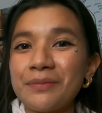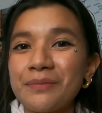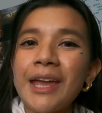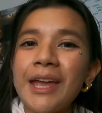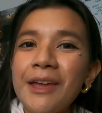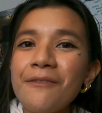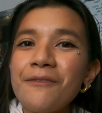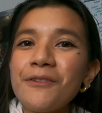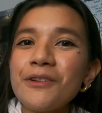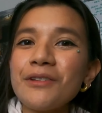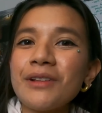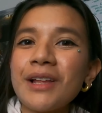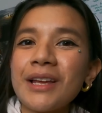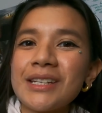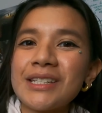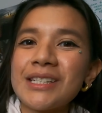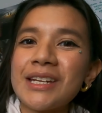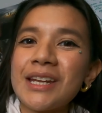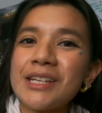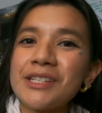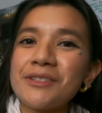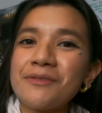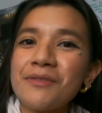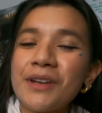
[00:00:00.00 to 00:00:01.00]
If you liked
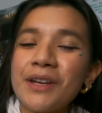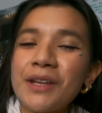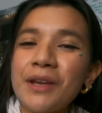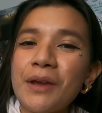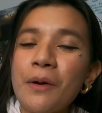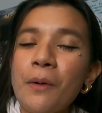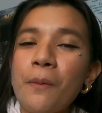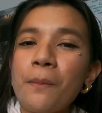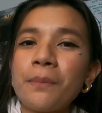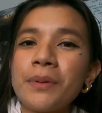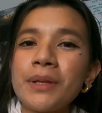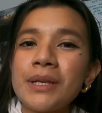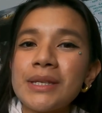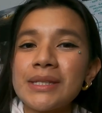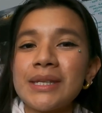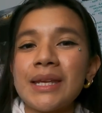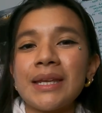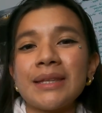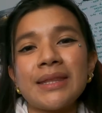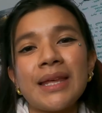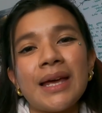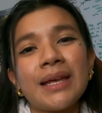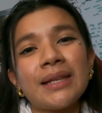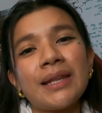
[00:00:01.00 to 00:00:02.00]
today's video, please
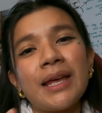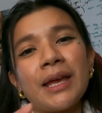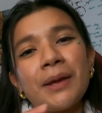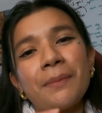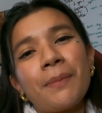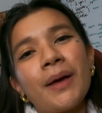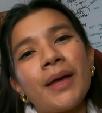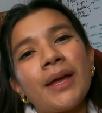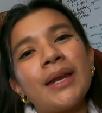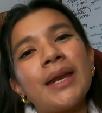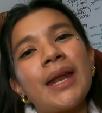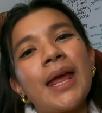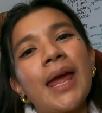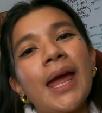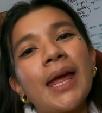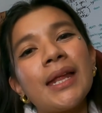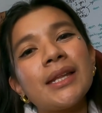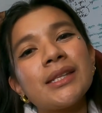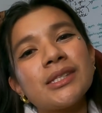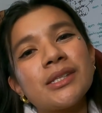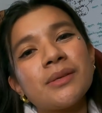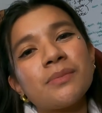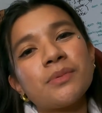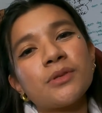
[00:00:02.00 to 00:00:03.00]
hit that like button
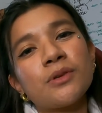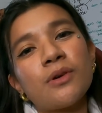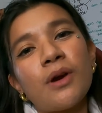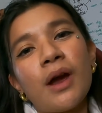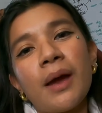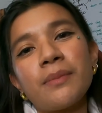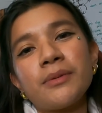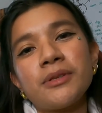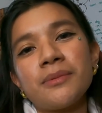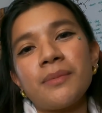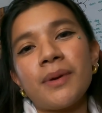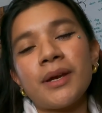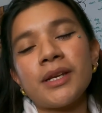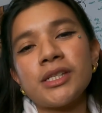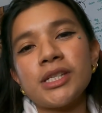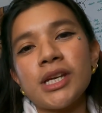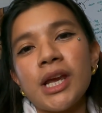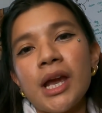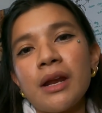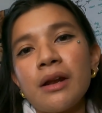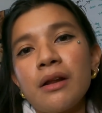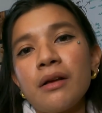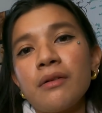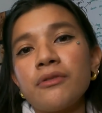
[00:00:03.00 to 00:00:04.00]
and subscribe to my
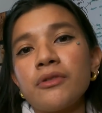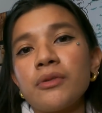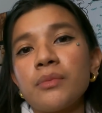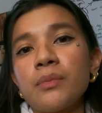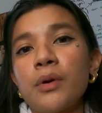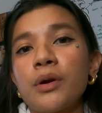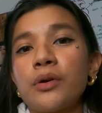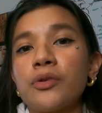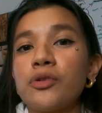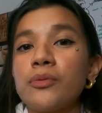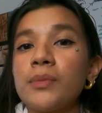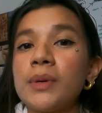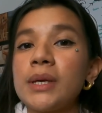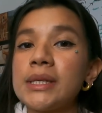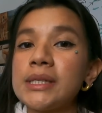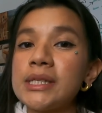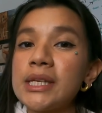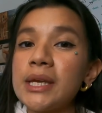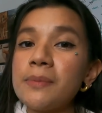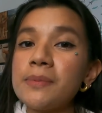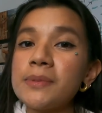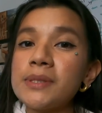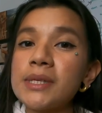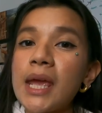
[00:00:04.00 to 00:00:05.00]
channel for more grooming
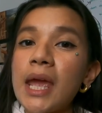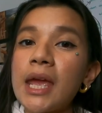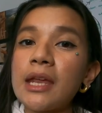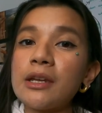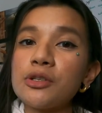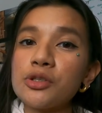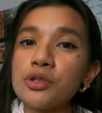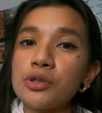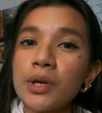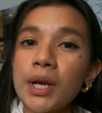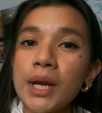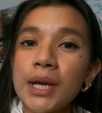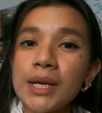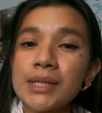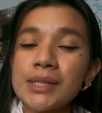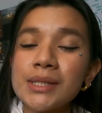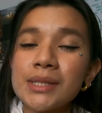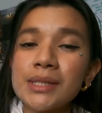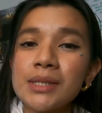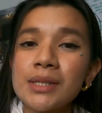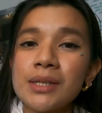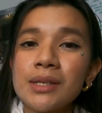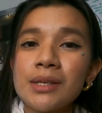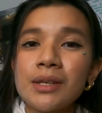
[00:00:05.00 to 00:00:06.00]
tips and
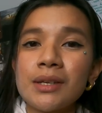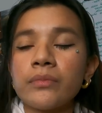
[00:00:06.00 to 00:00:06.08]
tricks.